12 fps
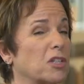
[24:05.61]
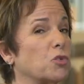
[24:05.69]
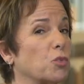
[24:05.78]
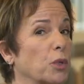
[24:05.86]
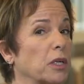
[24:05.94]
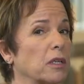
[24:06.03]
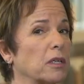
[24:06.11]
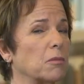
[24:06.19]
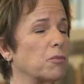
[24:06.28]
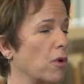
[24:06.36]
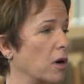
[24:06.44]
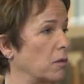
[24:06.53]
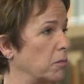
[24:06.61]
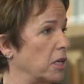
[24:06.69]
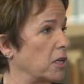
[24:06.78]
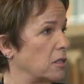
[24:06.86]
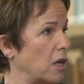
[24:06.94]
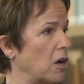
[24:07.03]
But it's really important
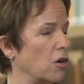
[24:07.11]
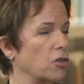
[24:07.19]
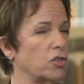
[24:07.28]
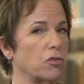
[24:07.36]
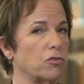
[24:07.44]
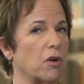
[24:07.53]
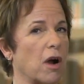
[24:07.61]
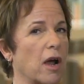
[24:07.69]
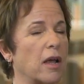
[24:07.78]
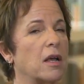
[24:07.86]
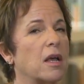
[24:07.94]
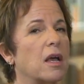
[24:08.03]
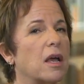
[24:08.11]
because the air is so dry.